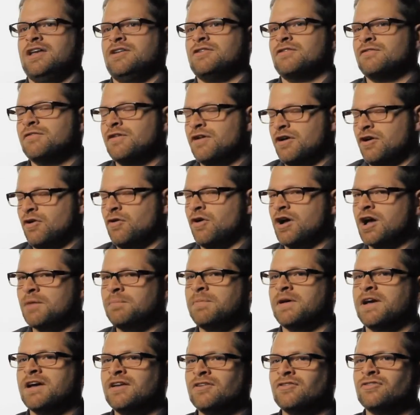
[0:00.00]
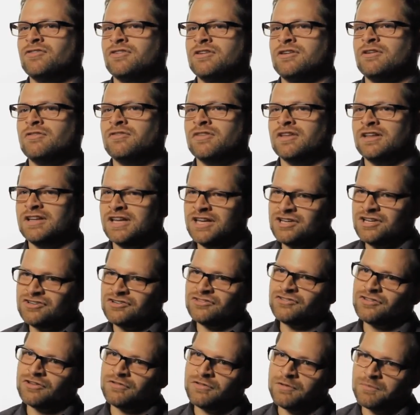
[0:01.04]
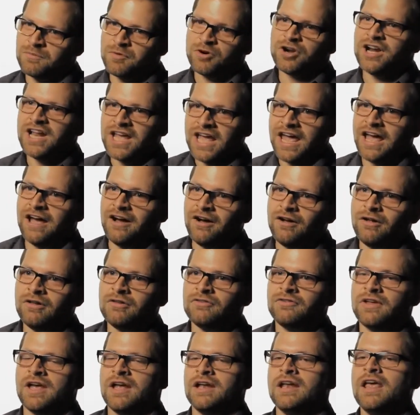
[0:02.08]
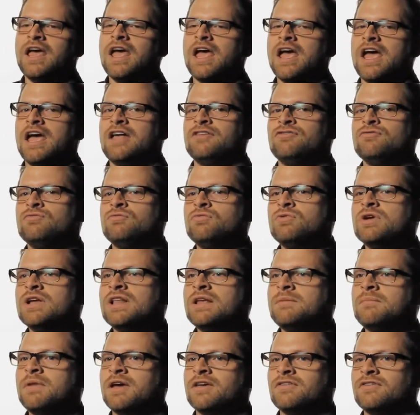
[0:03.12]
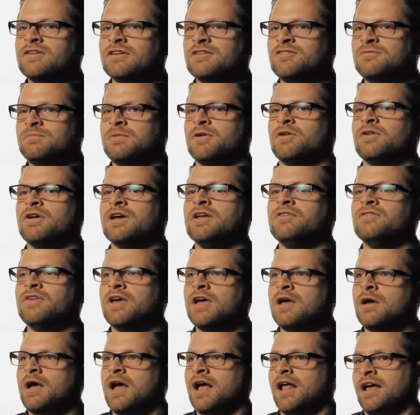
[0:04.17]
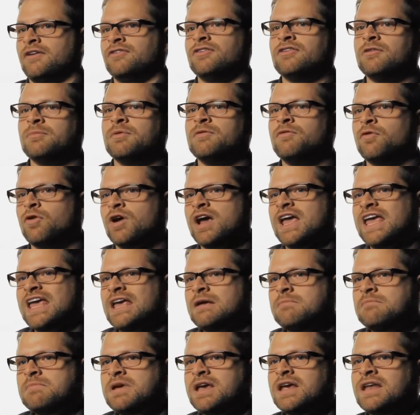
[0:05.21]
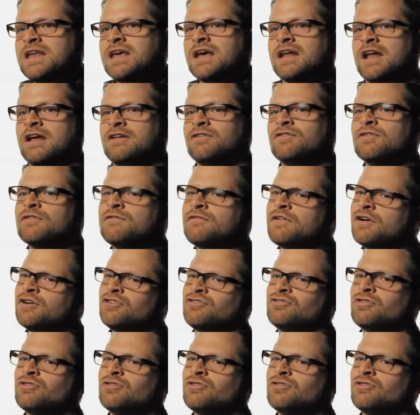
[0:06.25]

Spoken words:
And you're going up against, the legions of the burning hells, and it really makes the experience, as I said before, immediate and sort of very